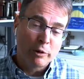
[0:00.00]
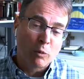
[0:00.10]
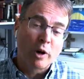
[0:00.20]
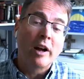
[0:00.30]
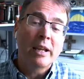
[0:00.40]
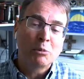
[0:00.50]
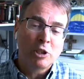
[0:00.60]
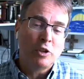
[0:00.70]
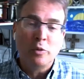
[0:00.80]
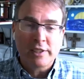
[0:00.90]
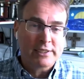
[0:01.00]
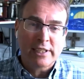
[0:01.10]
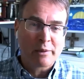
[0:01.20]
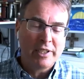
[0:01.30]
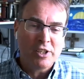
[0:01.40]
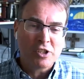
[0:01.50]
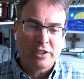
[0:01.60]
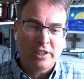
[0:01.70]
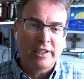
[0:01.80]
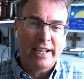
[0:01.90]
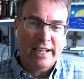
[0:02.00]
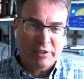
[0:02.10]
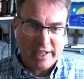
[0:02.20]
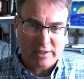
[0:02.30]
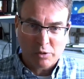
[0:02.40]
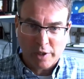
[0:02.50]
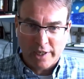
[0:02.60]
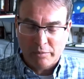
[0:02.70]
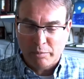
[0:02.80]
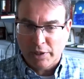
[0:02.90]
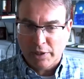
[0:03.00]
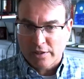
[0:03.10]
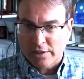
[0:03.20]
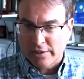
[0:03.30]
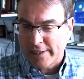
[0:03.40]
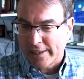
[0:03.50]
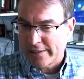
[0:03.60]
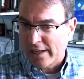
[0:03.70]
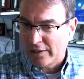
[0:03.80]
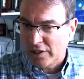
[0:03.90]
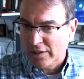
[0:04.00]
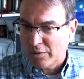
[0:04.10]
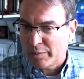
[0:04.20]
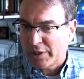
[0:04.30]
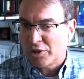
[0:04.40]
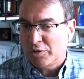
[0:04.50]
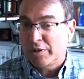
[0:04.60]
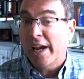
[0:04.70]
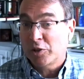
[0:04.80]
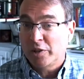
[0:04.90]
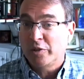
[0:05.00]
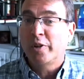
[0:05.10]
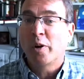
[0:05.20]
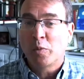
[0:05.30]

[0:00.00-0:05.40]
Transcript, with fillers: We're, we're unable to do this segmentation," and then I have to ask, "Okay, because of the technology, or because you actually